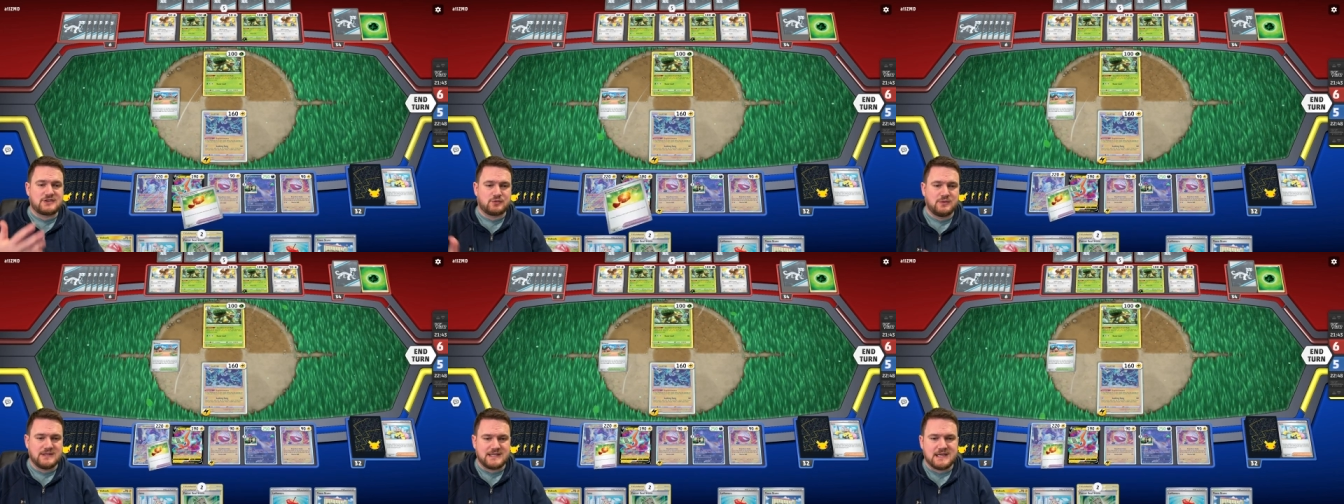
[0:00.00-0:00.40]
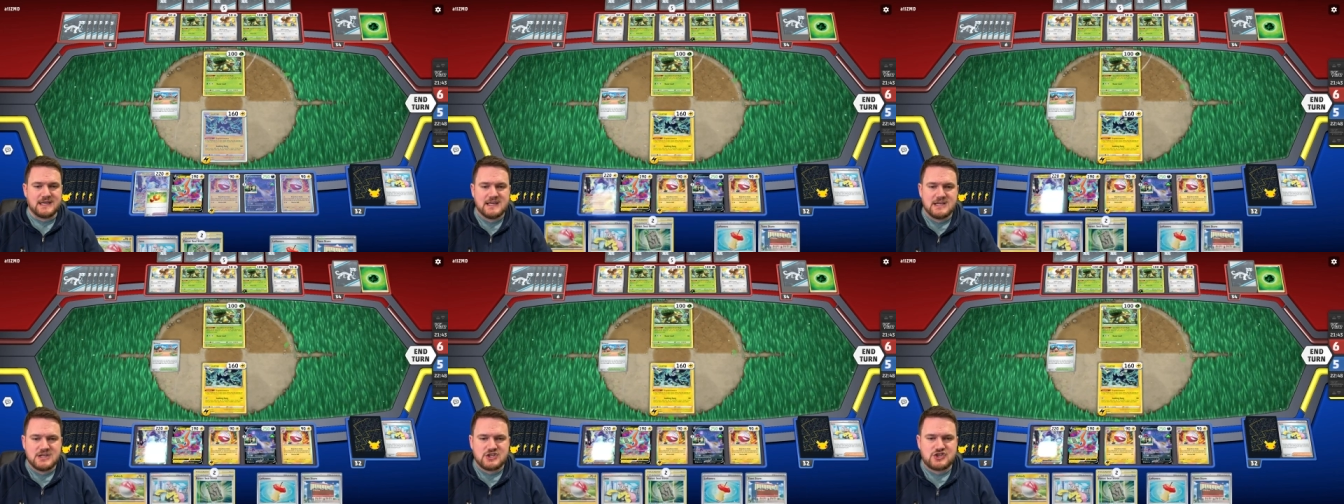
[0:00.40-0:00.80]
to really
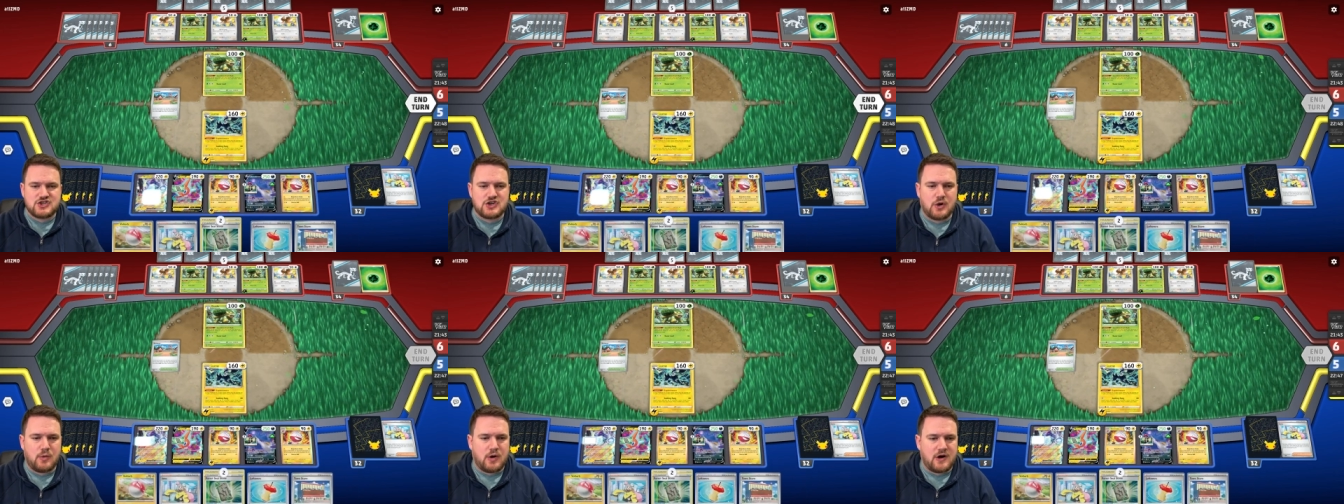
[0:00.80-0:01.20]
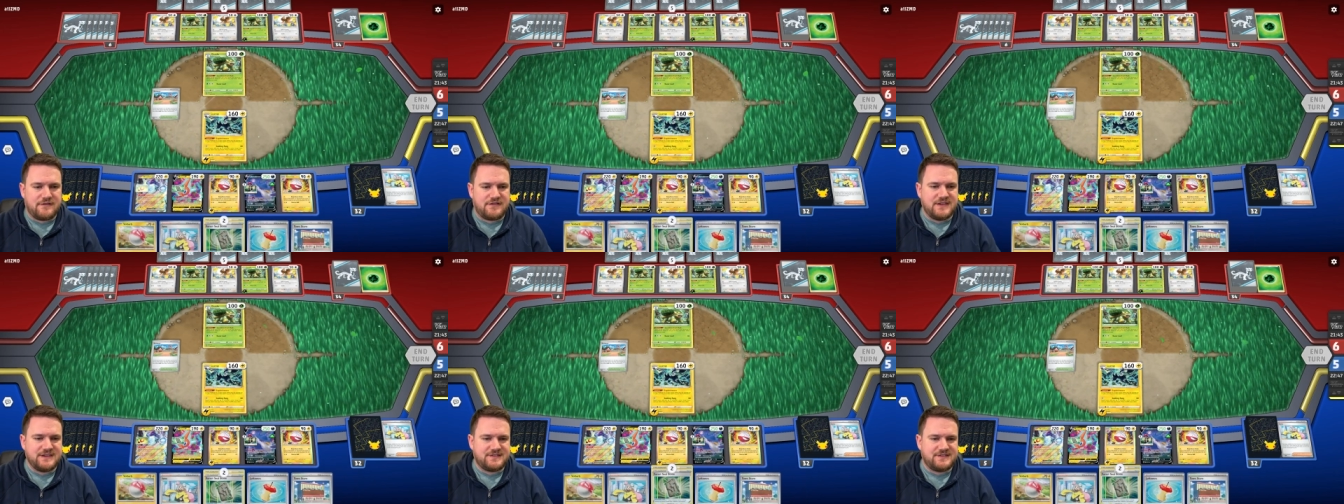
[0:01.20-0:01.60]
show
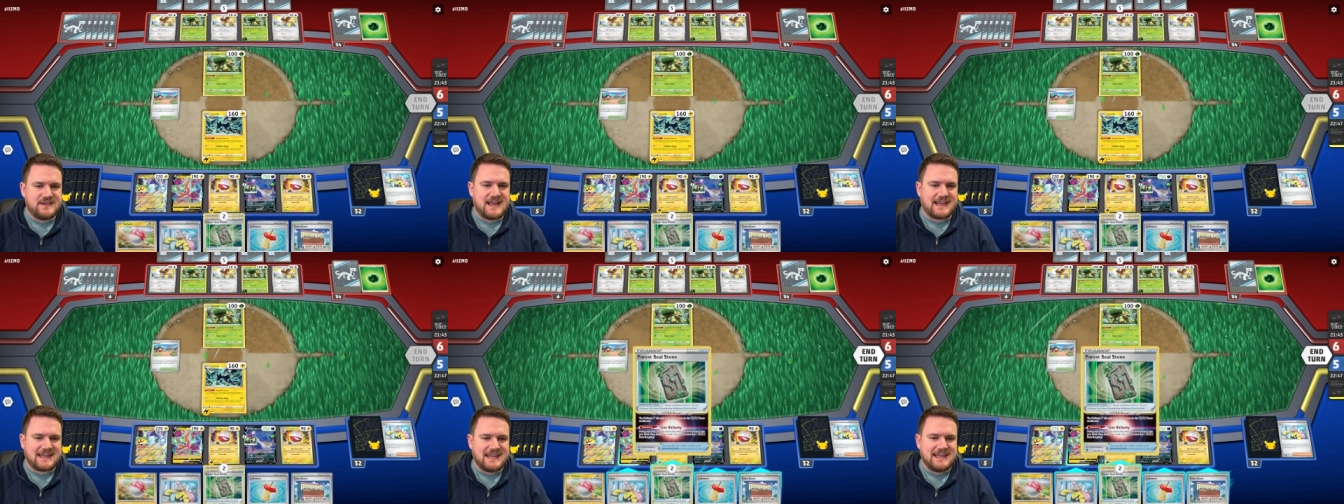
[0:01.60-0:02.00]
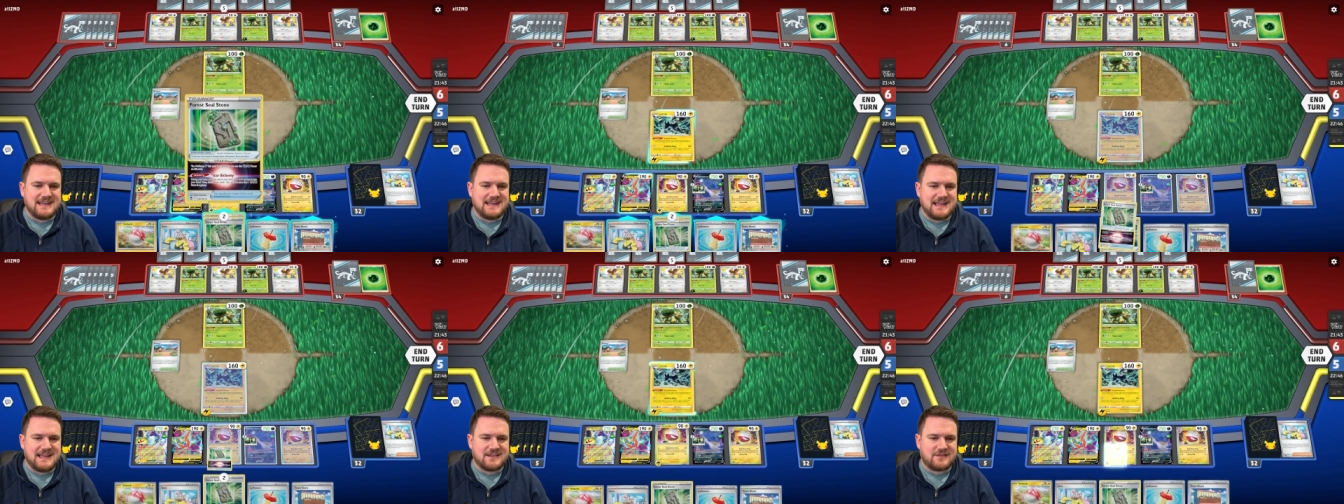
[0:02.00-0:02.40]
off this deck
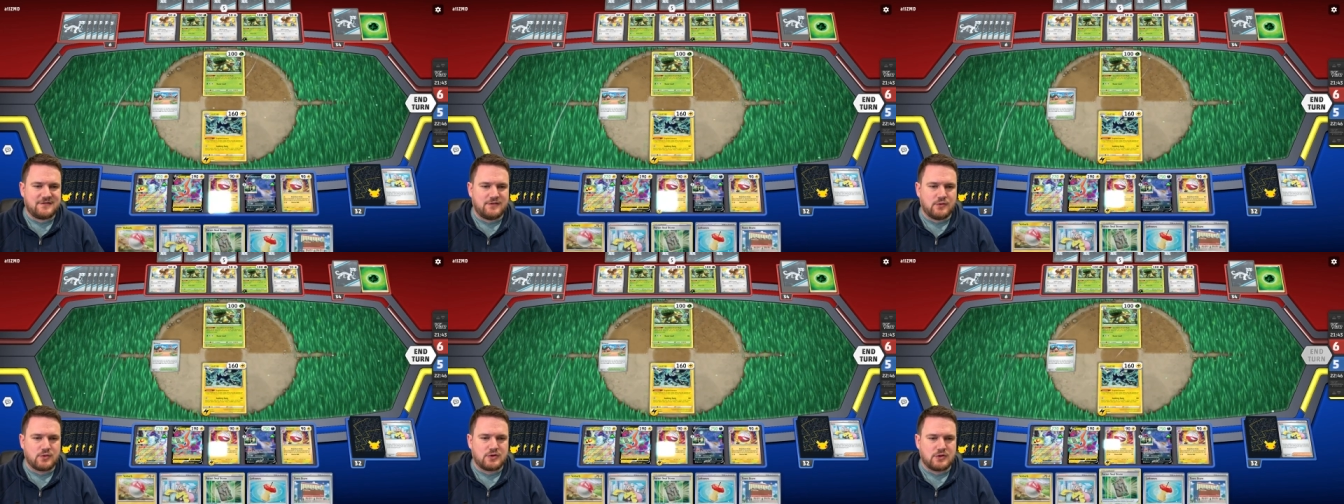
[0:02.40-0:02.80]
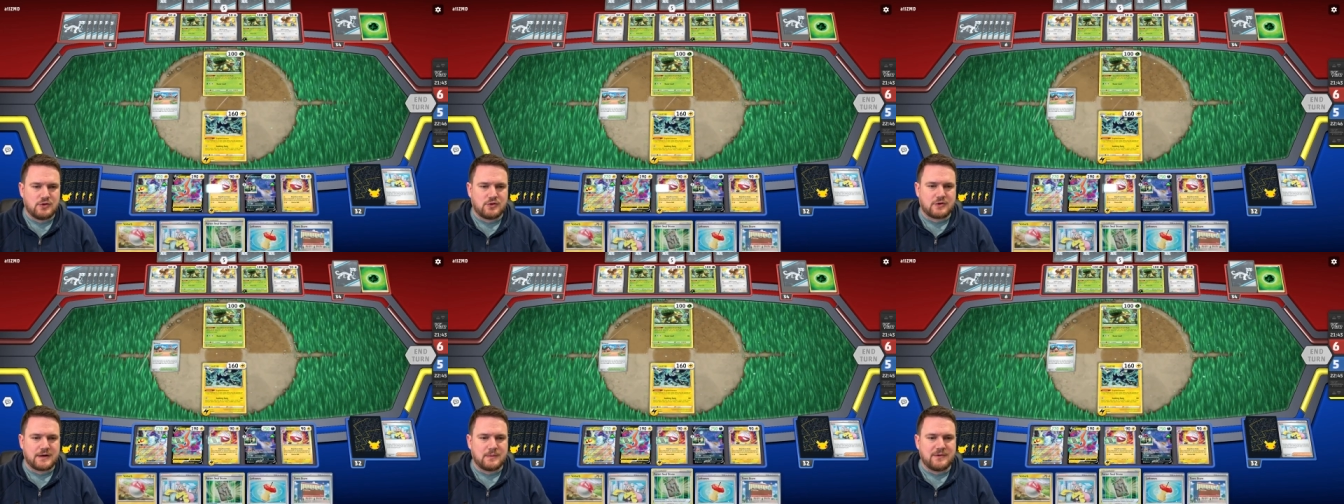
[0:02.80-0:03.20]
in its full glory.